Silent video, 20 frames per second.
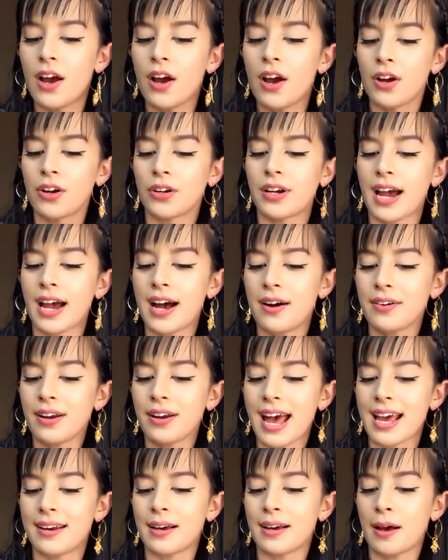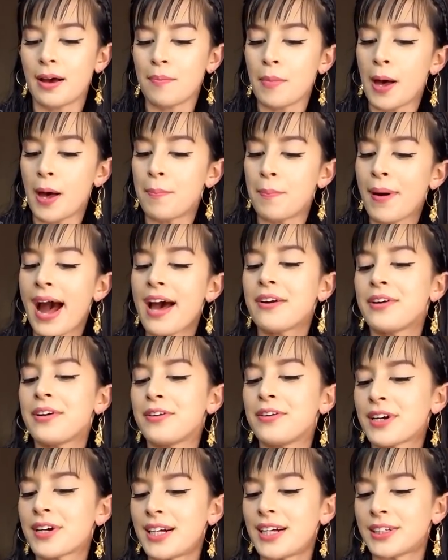Her gown had a pattern
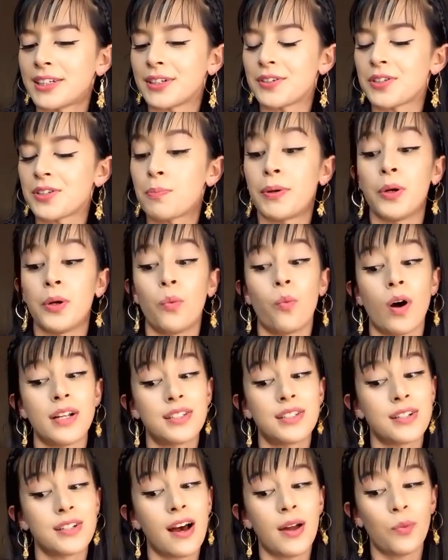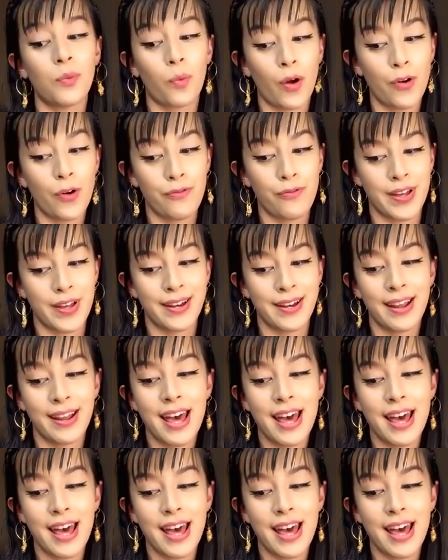of colors, but it was not woven.